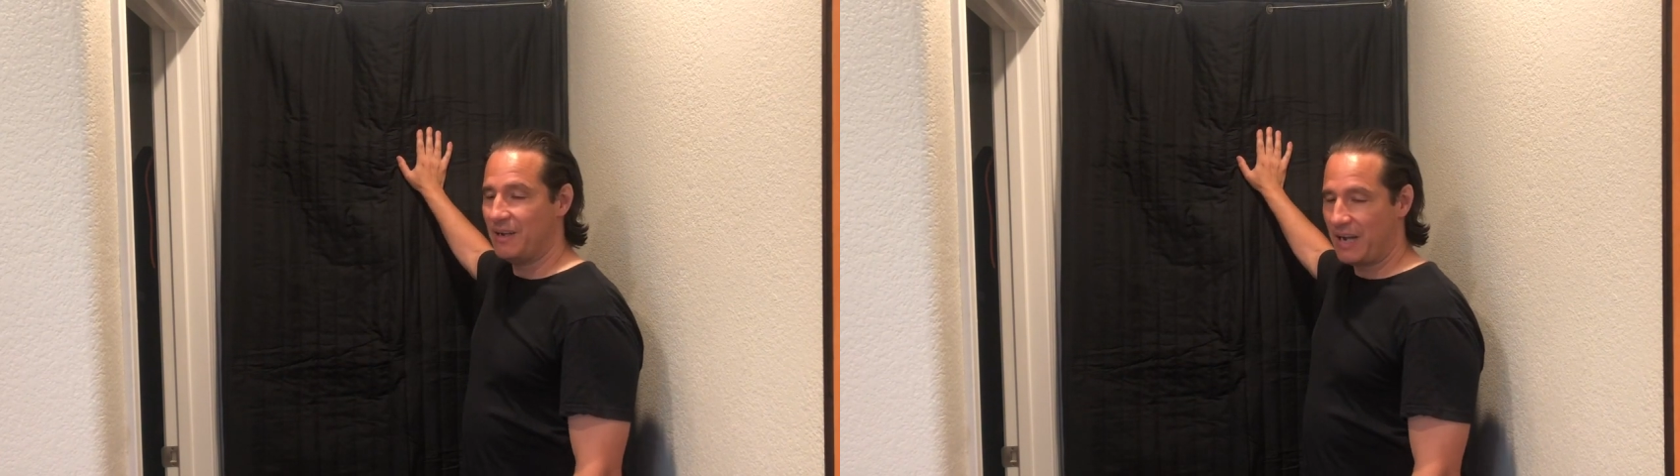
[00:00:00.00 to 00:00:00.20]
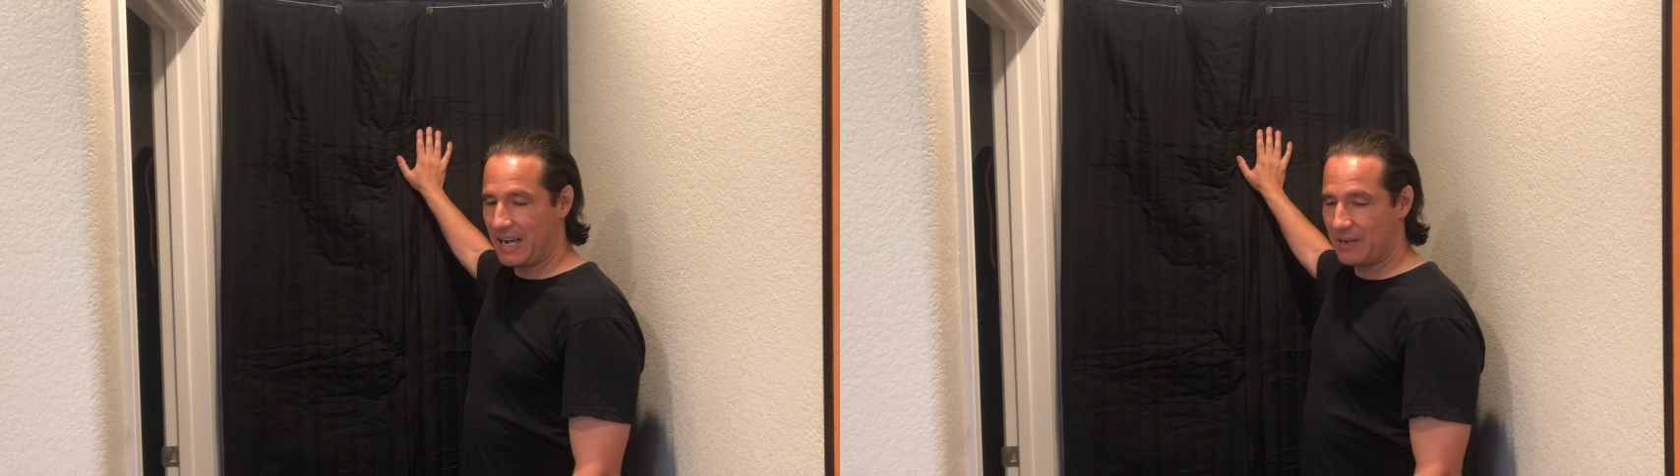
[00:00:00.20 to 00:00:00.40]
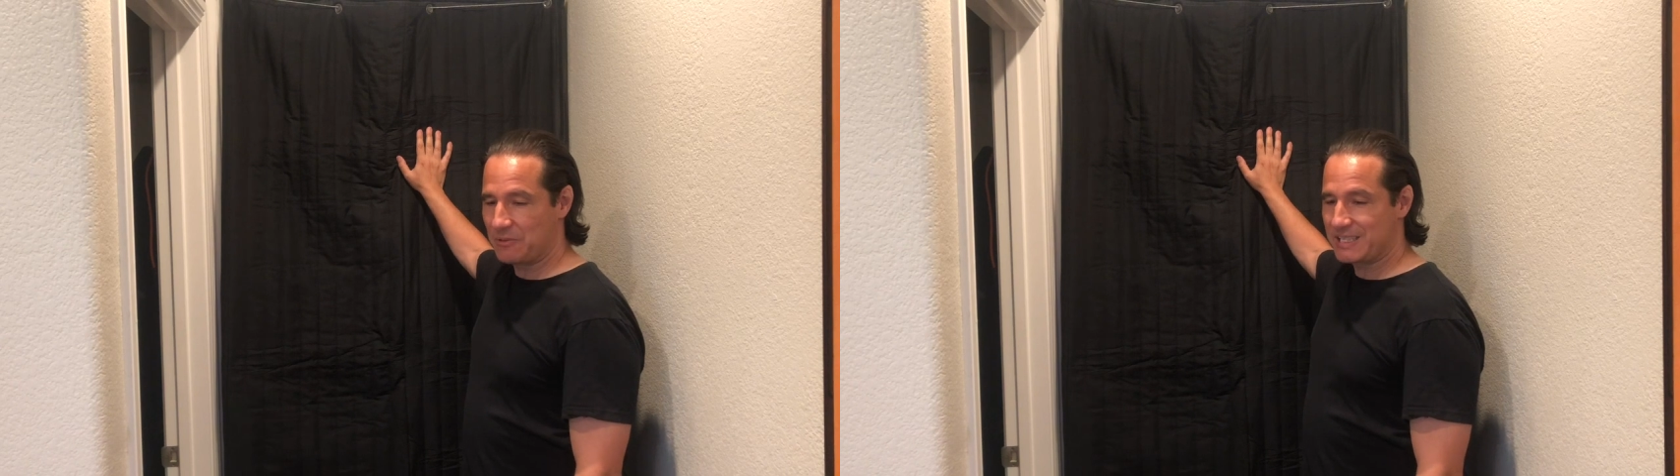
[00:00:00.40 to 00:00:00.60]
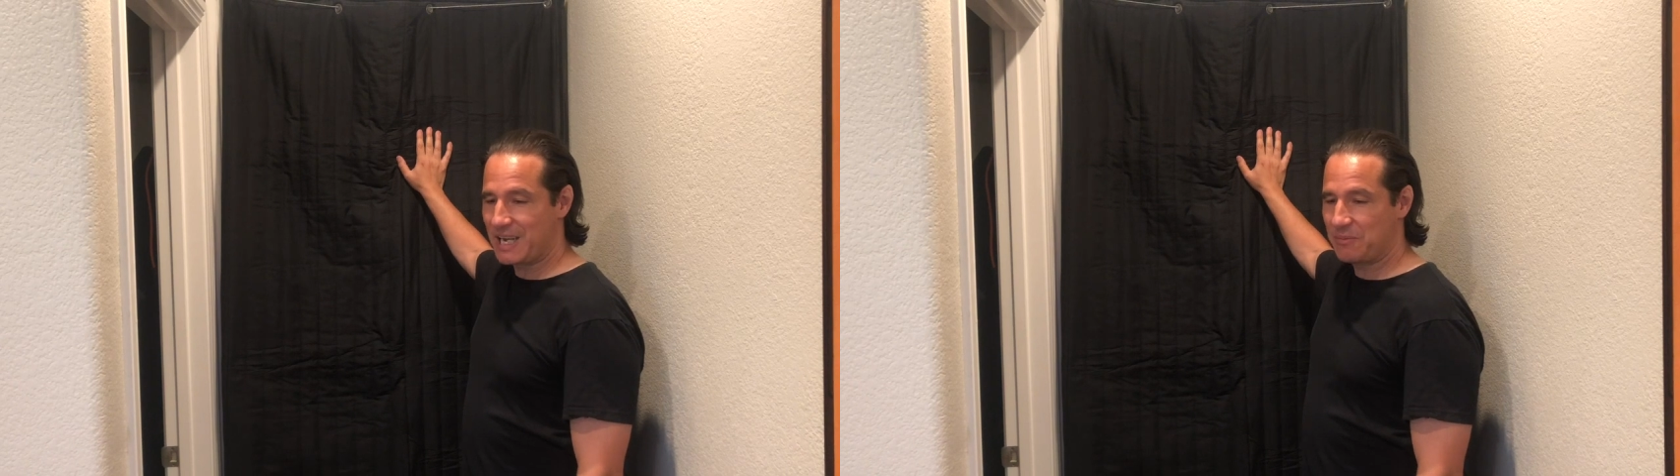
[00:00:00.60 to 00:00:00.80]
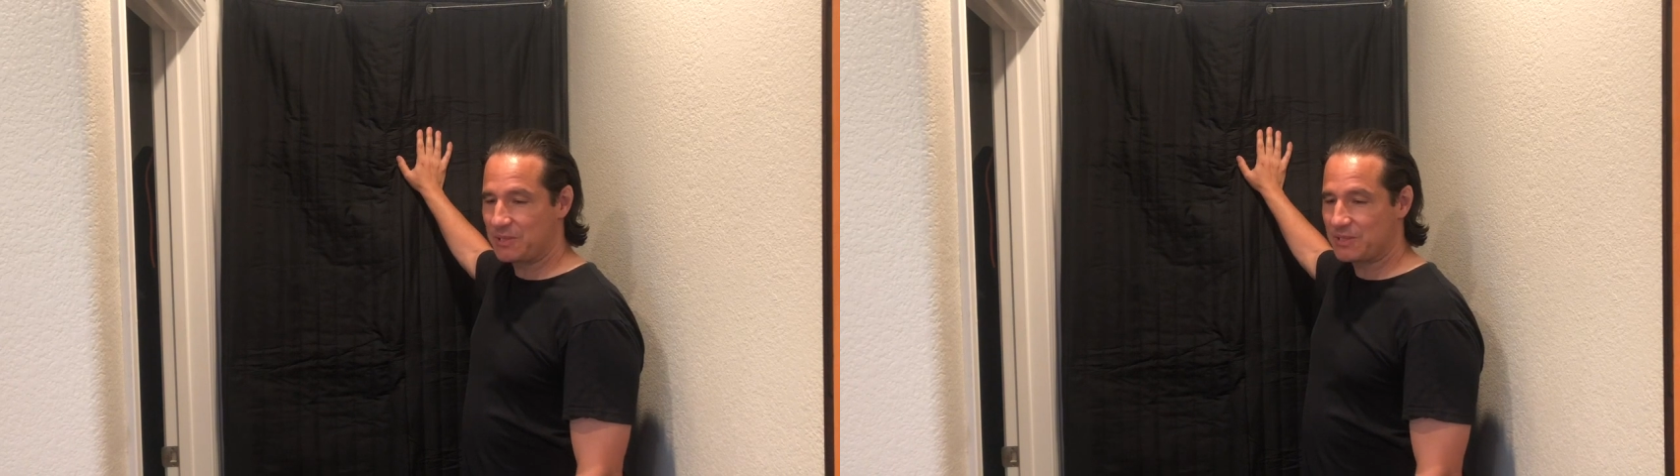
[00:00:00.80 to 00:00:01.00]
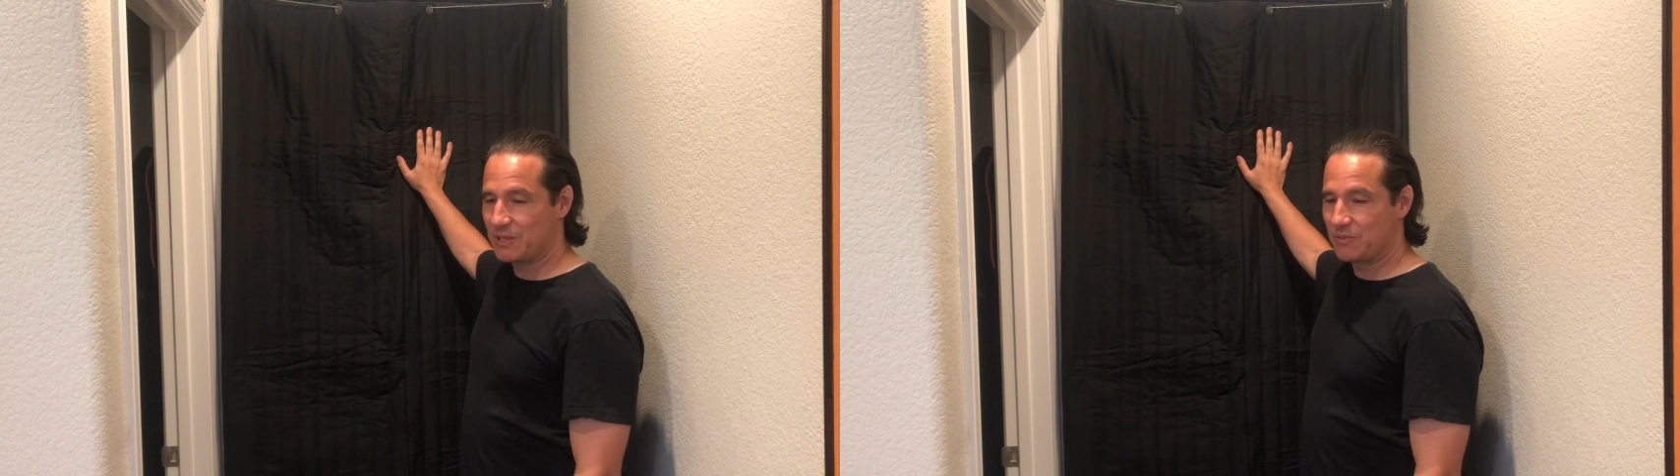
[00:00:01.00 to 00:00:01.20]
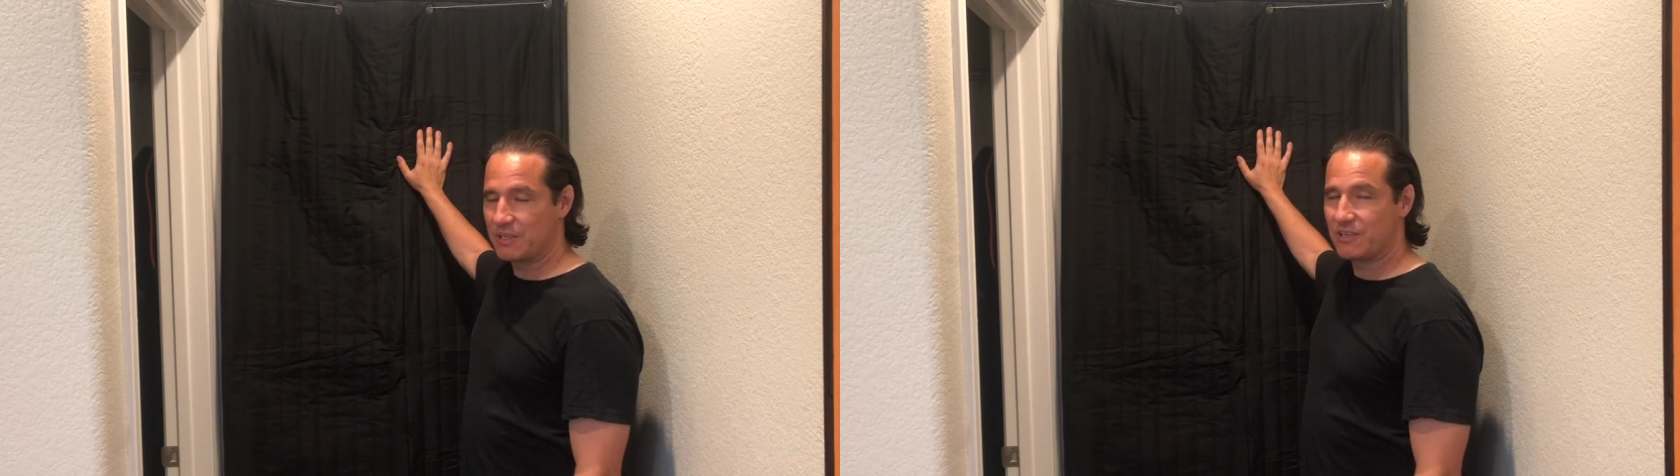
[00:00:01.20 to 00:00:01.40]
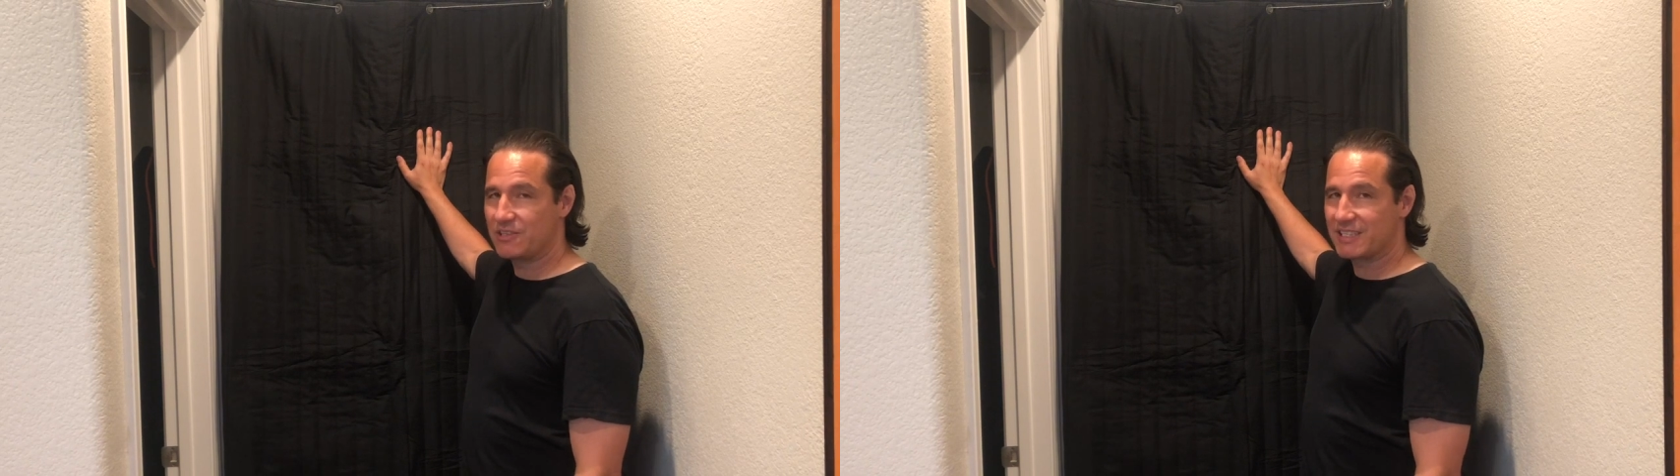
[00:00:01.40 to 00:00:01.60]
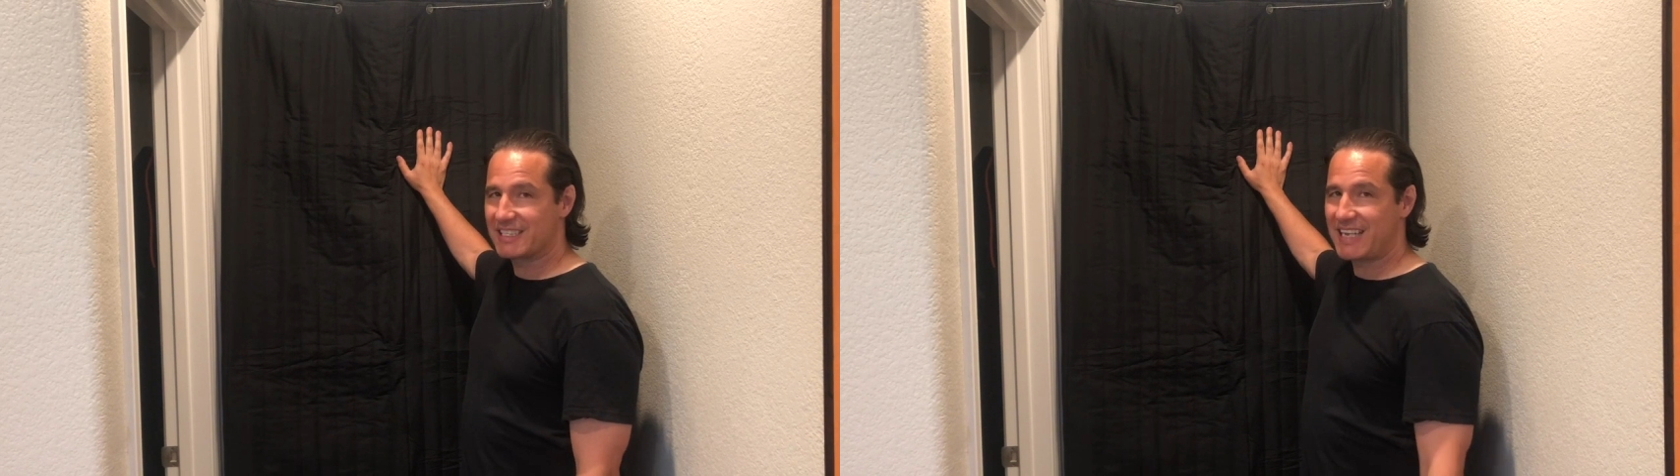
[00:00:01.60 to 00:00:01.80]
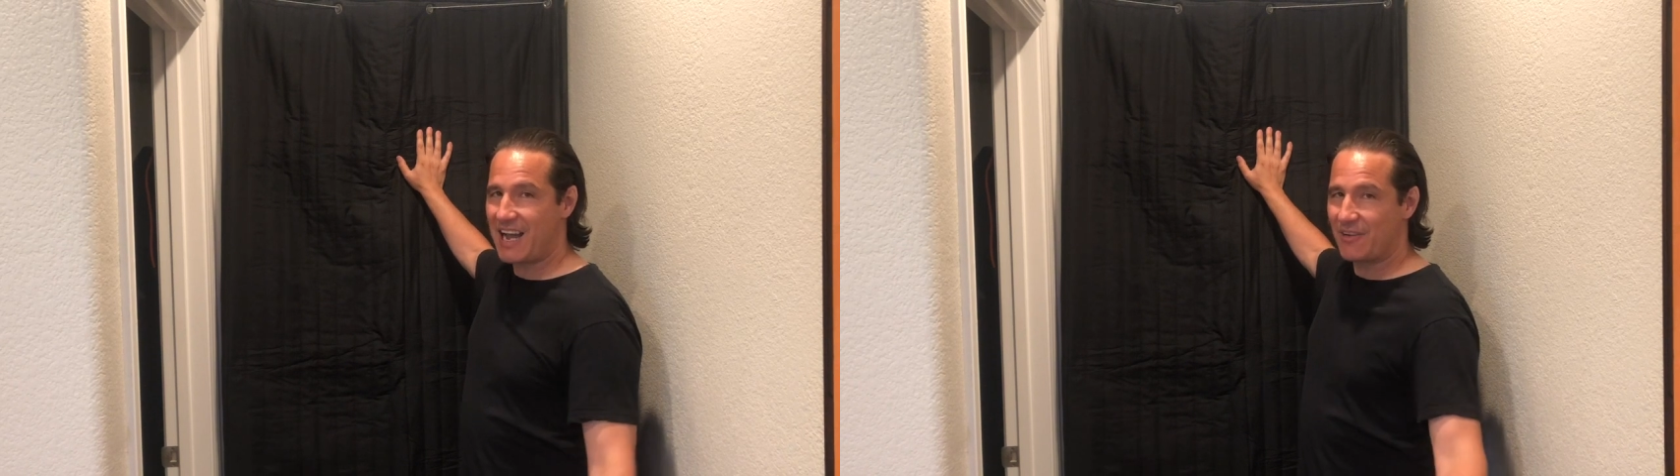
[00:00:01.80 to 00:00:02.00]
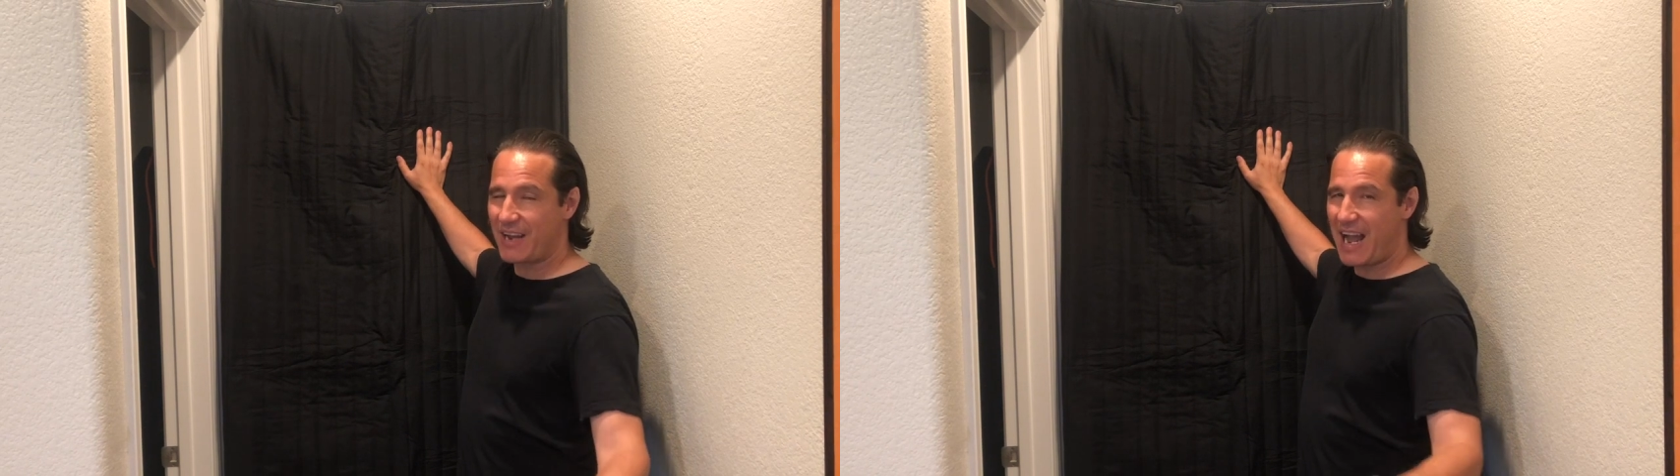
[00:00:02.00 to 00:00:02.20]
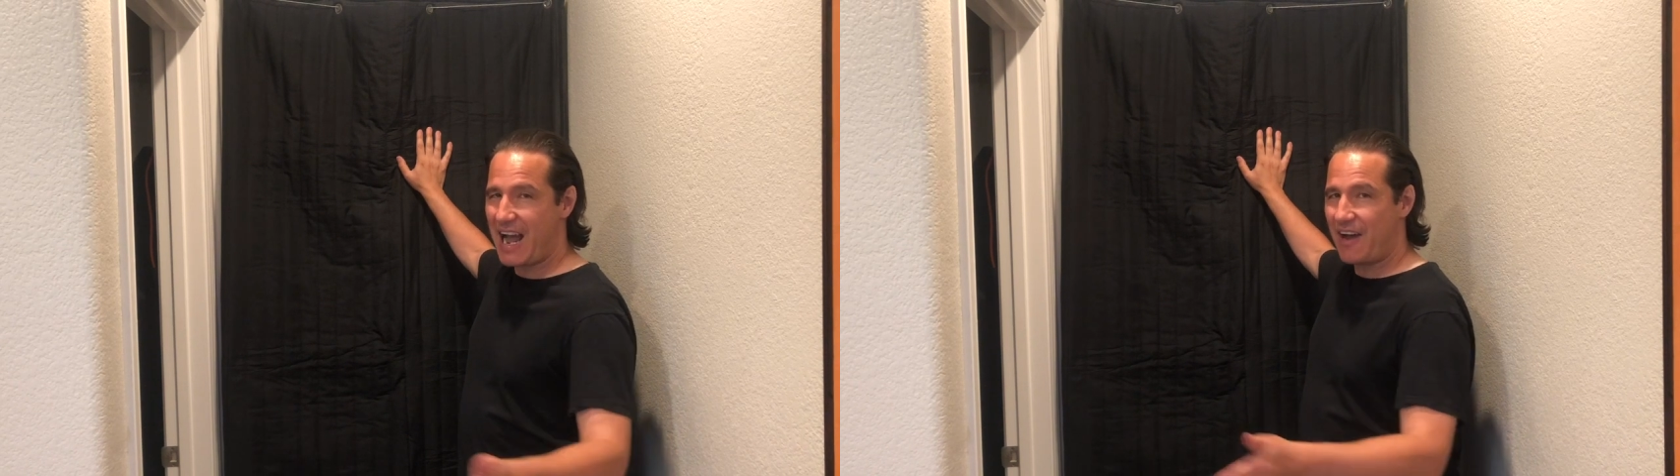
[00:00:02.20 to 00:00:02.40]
was able to reduce the sound